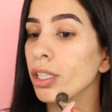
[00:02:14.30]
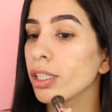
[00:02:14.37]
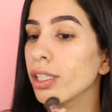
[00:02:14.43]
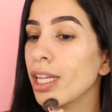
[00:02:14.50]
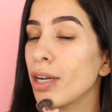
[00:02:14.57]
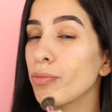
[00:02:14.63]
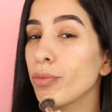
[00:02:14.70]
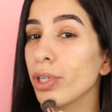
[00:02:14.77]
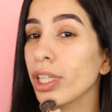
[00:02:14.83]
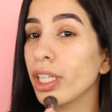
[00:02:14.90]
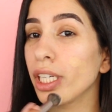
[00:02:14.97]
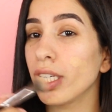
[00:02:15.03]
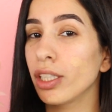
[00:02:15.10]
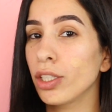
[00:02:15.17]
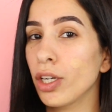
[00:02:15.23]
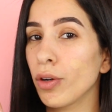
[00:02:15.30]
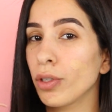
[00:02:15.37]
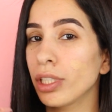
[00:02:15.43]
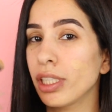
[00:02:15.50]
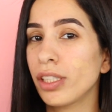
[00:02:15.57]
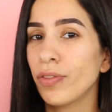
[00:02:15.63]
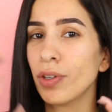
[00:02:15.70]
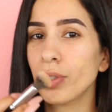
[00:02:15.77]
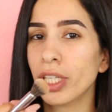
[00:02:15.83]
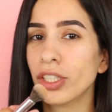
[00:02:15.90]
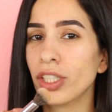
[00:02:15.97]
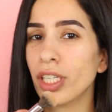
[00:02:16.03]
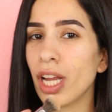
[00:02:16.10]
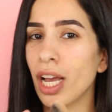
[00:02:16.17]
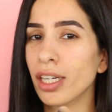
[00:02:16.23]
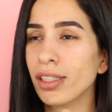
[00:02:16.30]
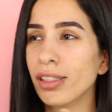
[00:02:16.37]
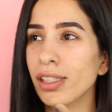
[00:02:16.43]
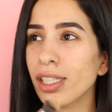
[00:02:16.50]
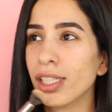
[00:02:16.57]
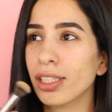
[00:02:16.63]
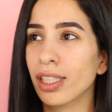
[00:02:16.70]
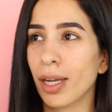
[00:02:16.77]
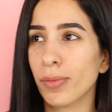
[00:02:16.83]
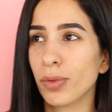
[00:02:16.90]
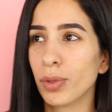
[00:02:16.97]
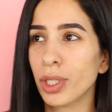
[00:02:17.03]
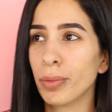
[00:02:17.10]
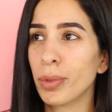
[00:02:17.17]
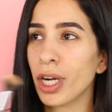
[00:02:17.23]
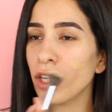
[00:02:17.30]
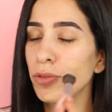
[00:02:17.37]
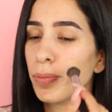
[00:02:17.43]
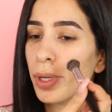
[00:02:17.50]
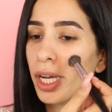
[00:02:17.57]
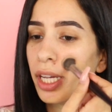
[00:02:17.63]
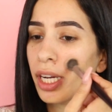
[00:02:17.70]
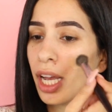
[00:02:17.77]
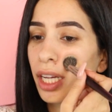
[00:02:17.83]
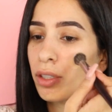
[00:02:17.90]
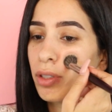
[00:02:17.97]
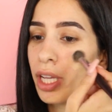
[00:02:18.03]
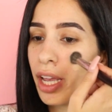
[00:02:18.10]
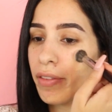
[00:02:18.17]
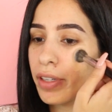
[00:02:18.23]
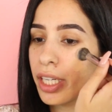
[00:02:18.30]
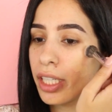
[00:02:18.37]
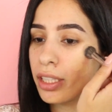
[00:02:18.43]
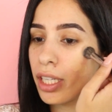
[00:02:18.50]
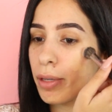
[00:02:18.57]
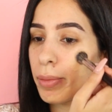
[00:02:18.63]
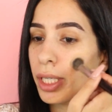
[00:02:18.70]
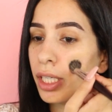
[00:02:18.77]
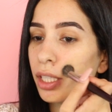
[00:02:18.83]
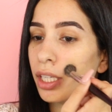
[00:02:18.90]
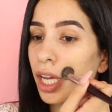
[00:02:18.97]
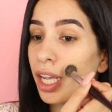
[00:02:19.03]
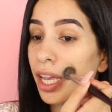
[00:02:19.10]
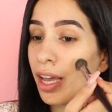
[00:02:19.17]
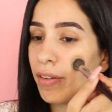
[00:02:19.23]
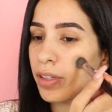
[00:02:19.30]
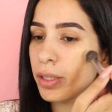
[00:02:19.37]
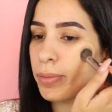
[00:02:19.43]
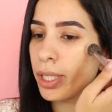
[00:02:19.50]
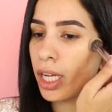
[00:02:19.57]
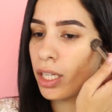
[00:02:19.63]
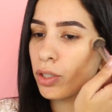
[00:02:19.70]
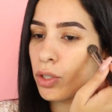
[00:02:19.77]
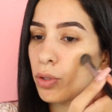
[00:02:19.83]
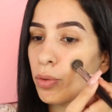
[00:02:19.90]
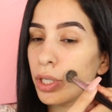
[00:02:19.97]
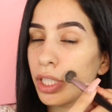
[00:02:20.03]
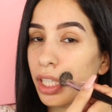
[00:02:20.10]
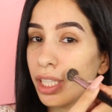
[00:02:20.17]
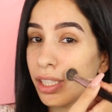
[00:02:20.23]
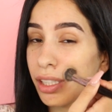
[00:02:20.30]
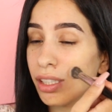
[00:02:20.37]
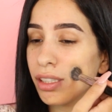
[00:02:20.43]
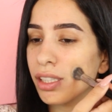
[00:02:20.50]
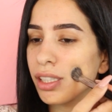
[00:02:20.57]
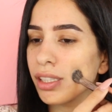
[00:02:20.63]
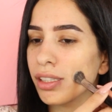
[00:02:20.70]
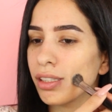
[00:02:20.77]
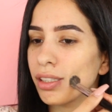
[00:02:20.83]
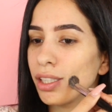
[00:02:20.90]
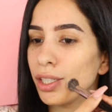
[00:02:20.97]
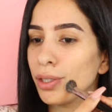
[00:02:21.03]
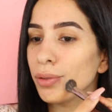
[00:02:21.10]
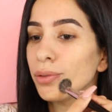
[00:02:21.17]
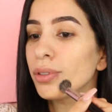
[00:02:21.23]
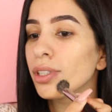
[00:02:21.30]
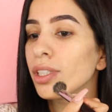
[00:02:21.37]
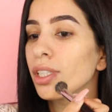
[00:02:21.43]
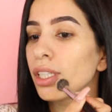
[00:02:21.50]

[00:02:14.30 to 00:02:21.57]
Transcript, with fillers: It's not really, you know, this foundation, honestly, it comes with a brush, but I don't have it. I mean, I have it, but I don't know where it is, because, you know.